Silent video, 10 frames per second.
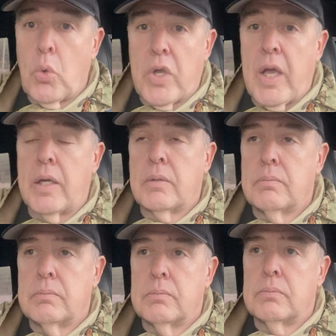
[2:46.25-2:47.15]
Okay.
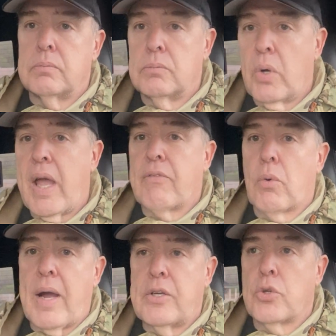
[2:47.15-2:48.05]
We have a
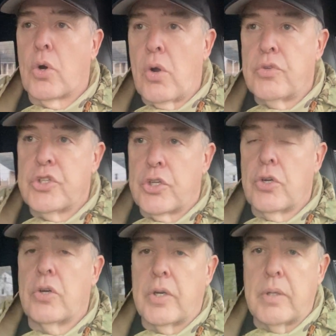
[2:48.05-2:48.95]
right to our own
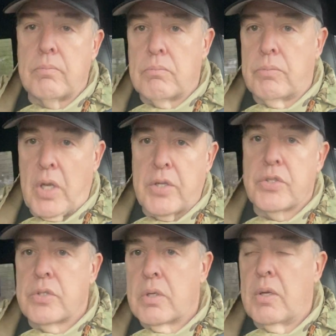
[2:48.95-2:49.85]
security,
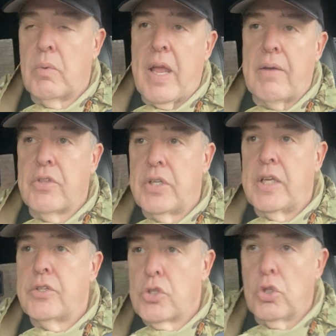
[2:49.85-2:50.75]
yes. And we have the
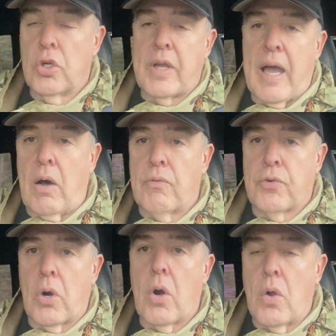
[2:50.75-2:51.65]
need to look out
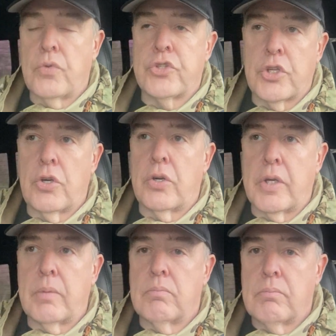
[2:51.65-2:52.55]
for our own security,
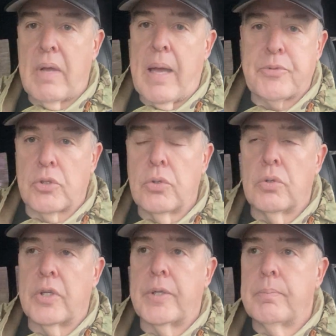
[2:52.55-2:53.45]
absolutely.